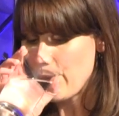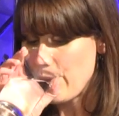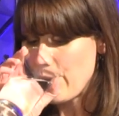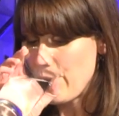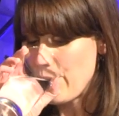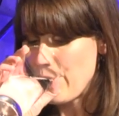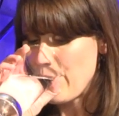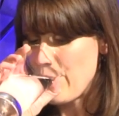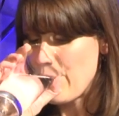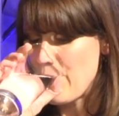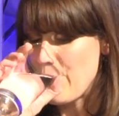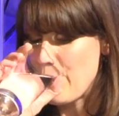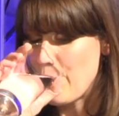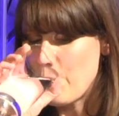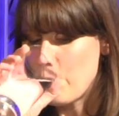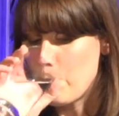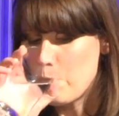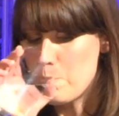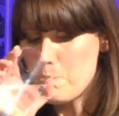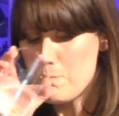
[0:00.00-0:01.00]

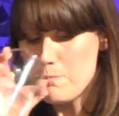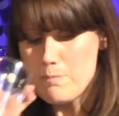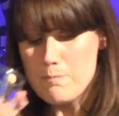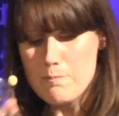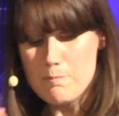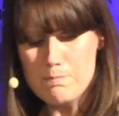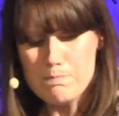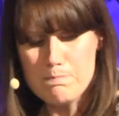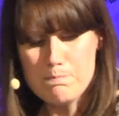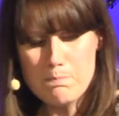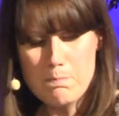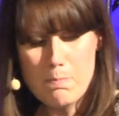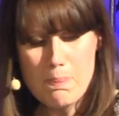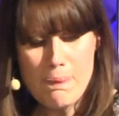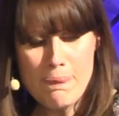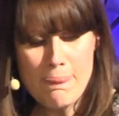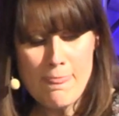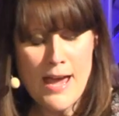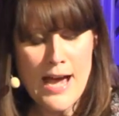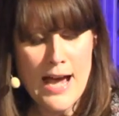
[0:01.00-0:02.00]

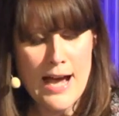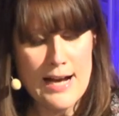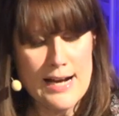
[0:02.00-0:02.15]
[no speech]